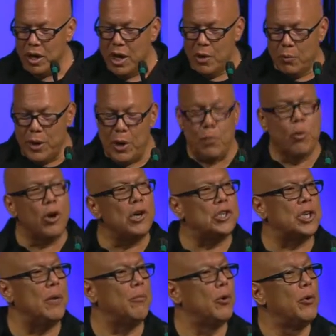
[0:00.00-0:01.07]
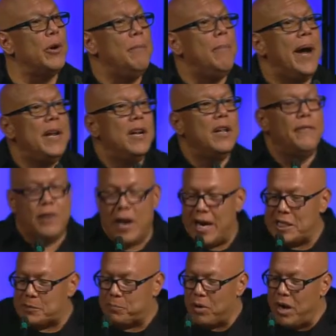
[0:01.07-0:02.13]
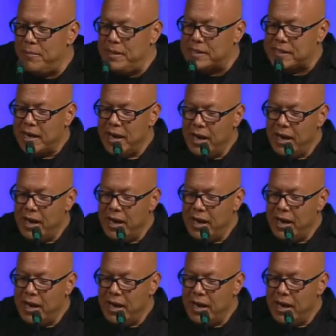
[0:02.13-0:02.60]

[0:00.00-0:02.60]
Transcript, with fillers: we worship, we're reminded of God's promise.